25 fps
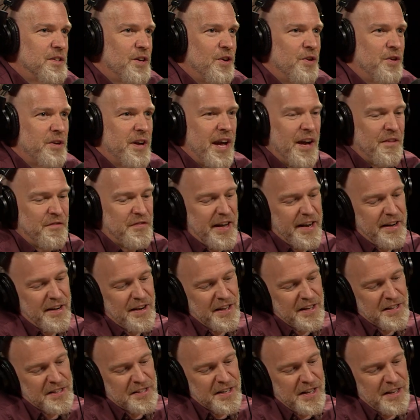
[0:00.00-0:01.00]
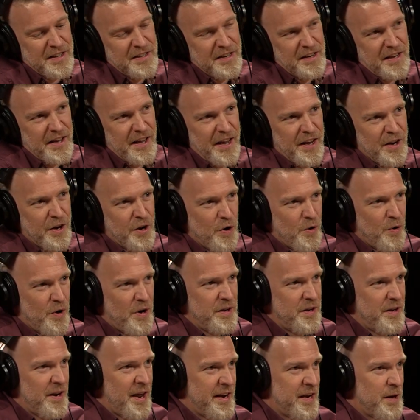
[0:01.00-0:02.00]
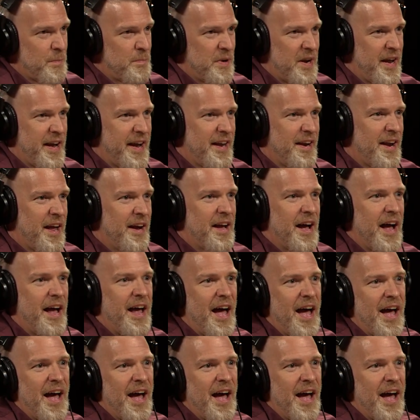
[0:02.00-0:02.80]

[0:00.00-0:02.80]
okay if they'd listen and go on like a plan like i